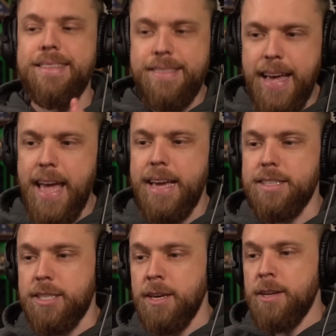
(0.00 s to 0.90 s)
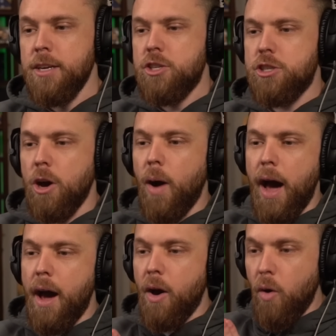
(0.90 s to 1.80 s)
days. So
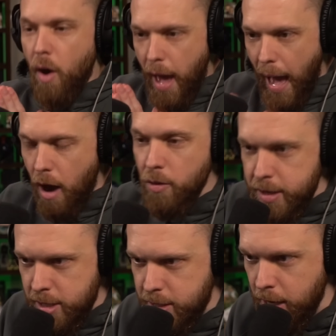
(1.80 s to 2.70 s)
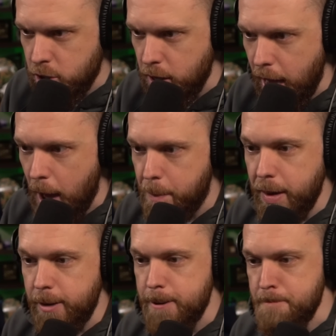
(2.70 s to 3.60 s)
how this essentially
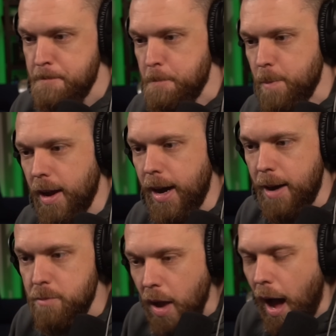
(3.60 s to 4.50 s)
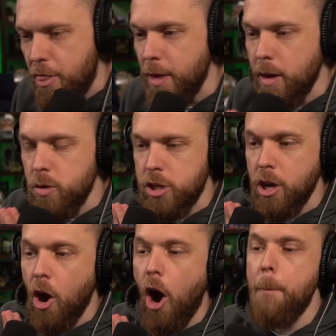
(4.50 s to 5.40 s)
happened, I think it was a
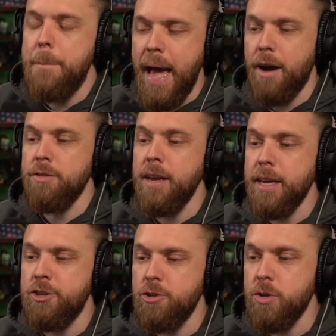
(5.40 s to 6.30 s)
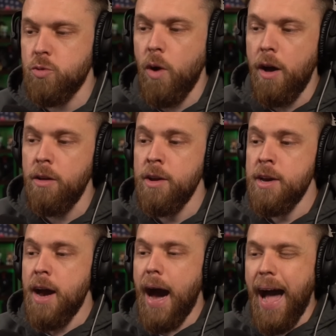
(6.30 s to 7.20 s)
compounding issue as well.
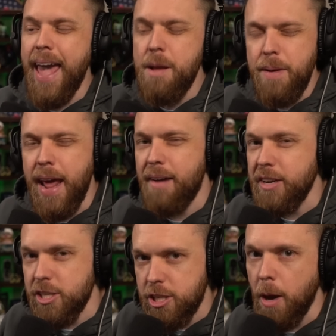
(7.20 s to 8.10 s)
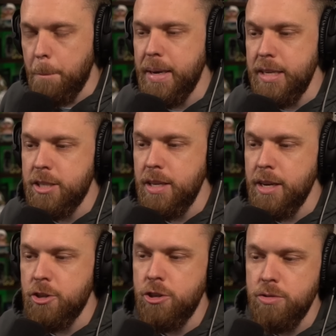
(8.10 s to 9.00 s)
I had been having some PC
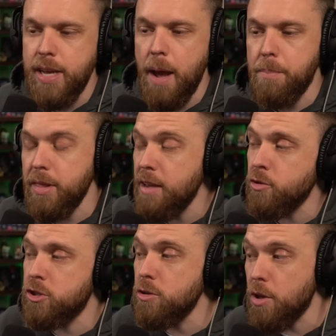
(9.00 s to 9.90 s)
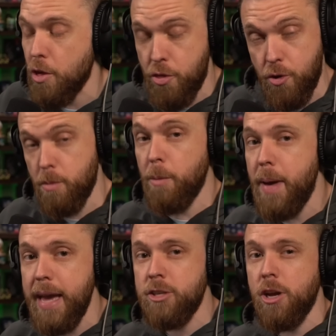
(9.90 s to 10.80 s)
issues that I believe was due to the thermal
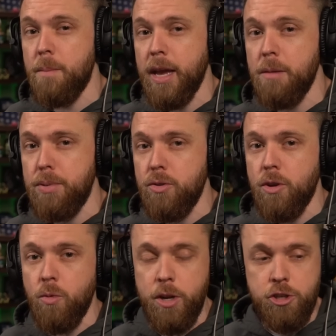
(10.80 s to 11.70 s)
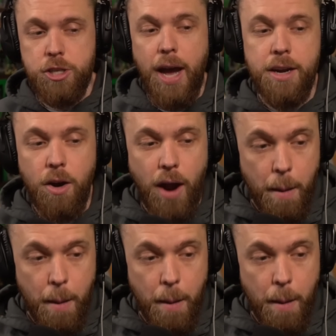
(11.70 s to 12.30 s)
paste on my computer, which, side note, I